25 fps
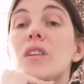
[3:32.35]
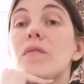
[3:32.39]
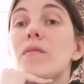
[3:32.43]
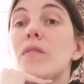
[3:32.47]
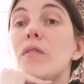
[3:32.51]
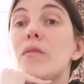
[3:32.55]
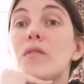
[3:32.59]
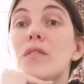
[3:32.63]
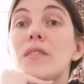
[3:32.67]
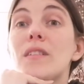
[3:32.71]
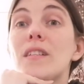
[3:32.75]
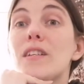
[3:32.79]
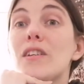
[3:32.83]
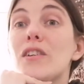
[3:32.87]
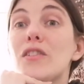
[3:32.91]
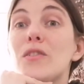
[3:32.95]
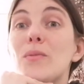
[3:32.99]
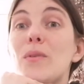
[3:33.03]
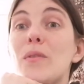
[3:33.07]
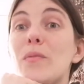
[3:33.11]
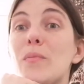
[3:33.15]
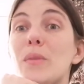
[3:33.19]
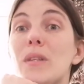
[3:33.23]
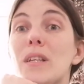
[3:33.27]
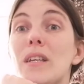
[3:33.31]
you've obviously got
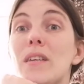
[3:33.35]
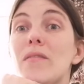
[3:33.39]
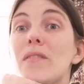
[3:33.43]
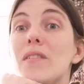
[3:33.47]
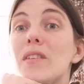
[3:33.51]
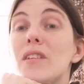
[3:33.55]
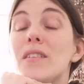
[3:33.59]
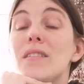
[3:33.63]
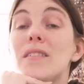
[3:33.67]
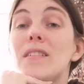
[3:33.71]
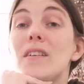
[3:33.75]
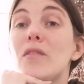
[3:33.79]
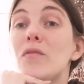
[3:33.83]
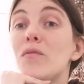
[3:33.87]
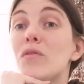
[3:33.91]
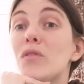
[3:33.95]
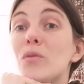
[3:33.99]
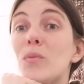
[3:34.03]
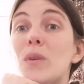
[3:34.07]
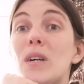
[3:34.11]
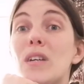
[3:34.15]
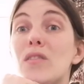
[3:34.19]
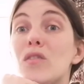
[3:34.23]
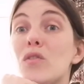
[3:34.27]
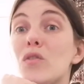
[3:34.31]
to have belief in yourself,
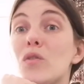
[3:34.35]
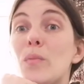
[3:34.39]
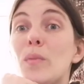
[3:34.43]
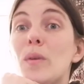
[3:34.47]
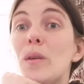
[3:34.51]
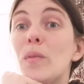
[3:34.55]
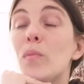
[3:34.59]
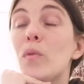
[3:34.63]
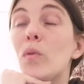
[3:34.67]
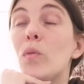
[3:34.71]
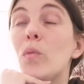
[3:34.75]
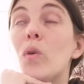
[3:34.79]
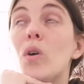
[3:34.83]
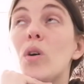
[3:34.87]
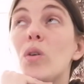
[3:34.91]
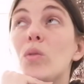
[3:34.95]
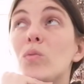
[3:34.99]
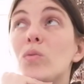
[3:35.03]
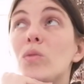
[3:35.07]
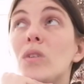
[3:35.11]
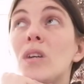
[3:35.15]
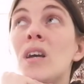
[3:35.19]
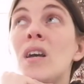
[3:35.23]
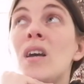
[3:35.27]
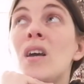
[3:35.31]
otherwise other people
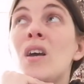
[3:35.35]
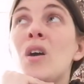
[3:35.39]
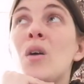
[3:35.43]
won't.